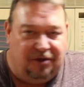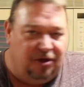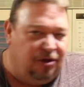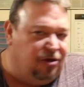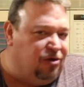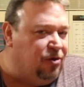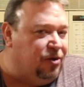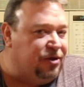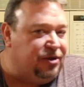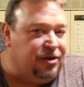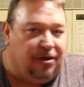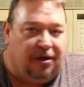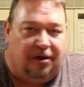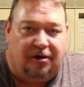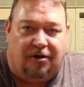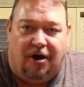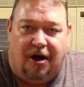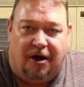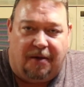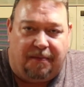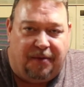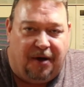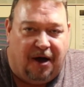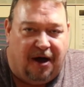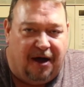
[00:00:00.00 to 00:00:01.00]
You can do this in a
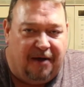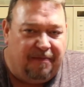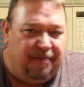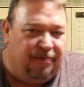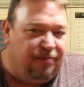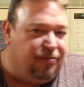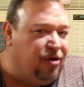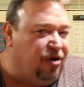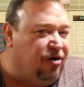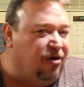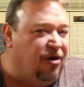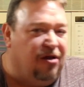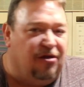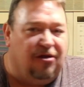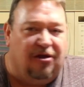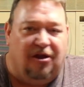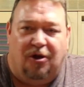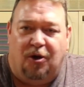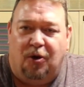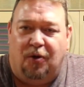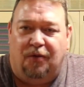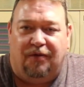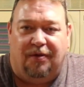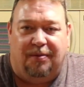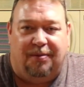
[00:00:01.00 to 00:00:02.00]
crock pot, put it on
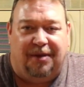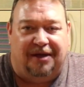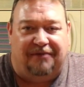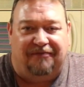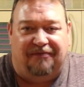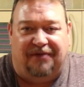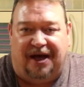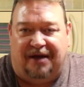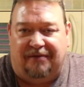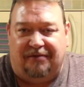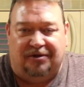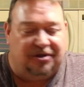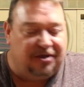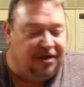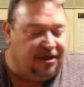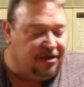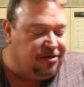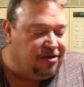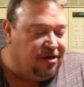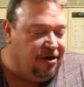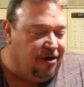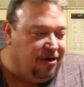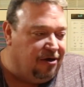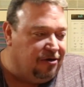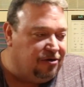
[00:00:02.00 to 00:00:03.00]
low for about 5 or 6
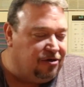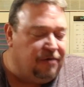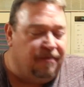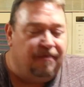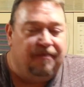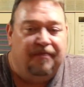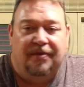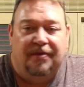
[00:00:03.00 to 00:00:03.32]
hours.